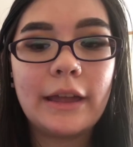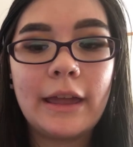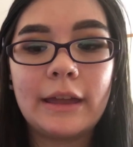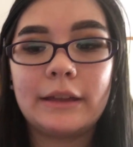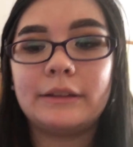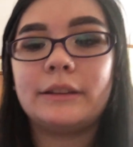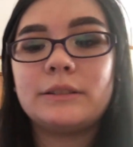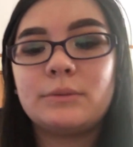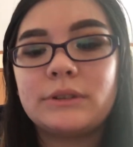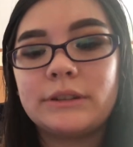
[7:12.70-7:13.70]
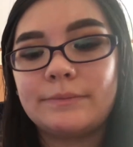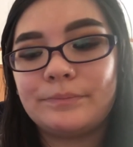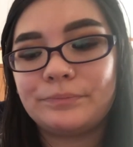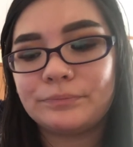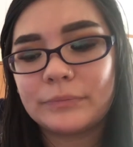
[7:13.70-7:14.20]
And this
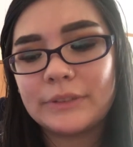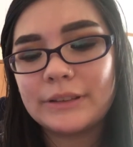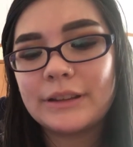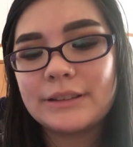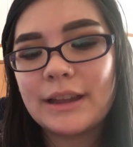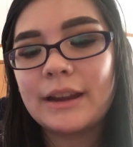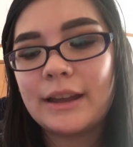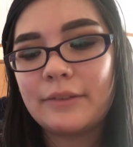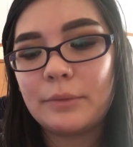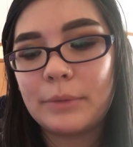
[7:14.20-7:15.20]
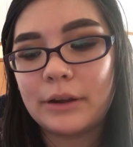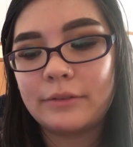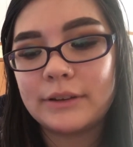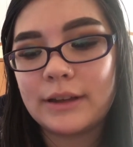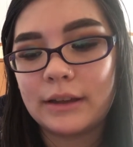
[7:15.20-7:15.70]
one does kind of have a bit
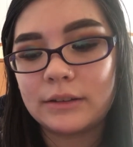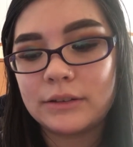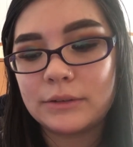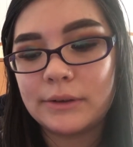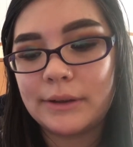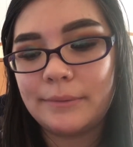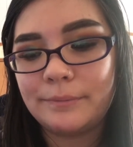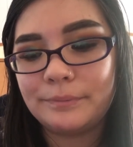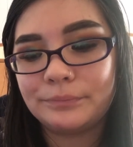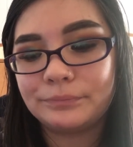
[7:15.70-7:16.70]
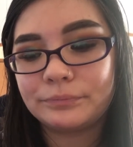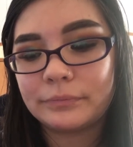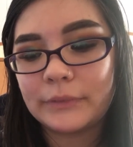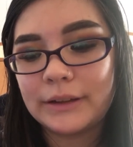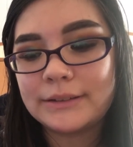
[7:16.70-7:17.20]
of a tug to it.
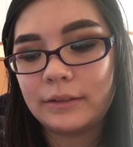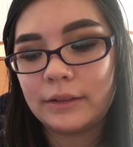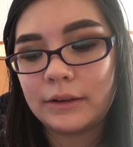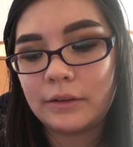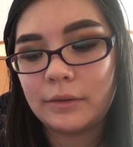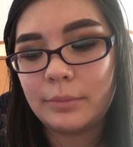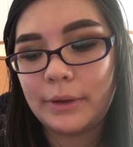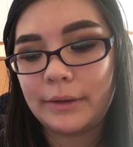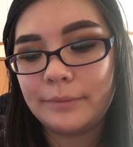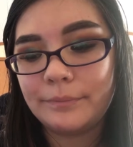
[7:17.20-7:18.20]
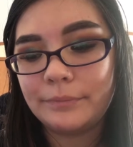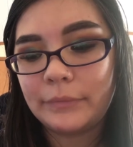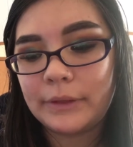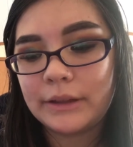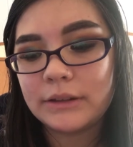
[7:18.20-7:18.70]
A little, but
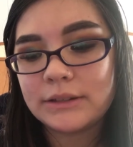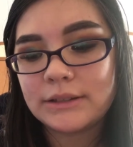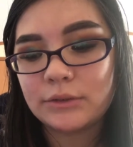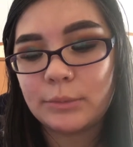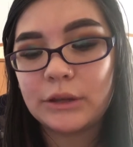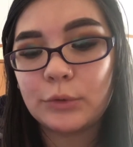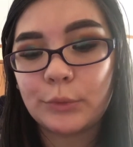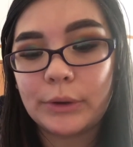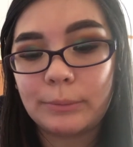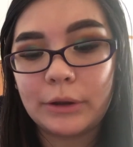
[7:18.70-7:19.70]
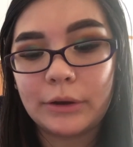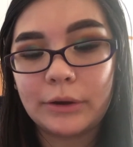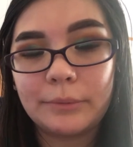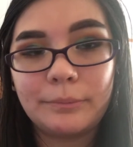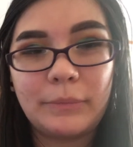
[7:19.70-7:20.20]
it could still be
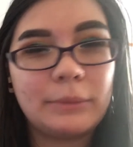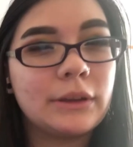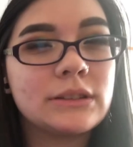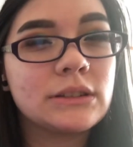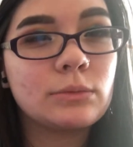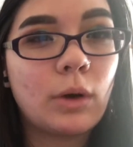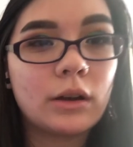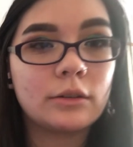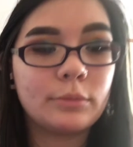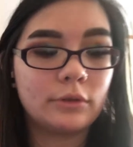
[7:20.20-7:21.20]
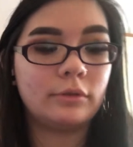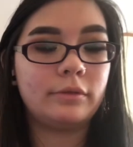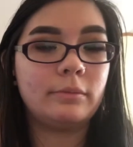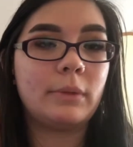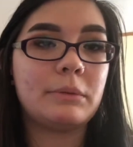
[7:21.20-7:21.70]
creamier. Maybe because it's waterproof.
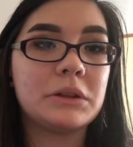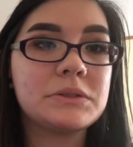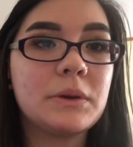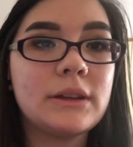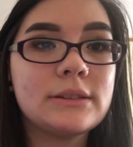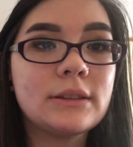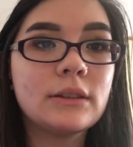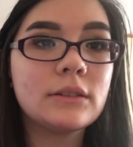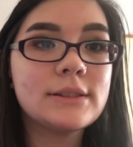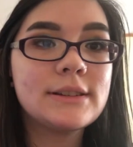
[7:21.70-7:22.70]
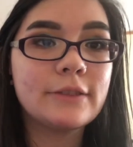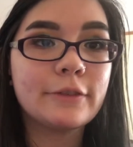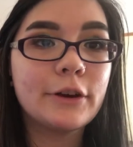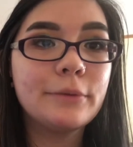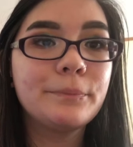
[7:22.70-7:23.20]
Maybe that's why it's a little
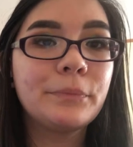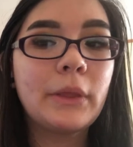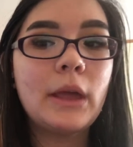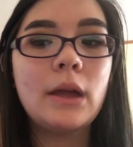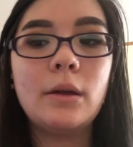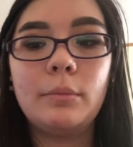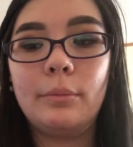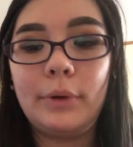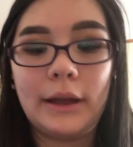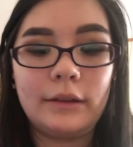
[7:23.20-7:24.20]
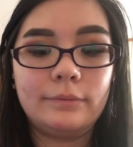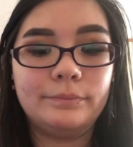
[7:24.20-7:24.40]
stiffer. But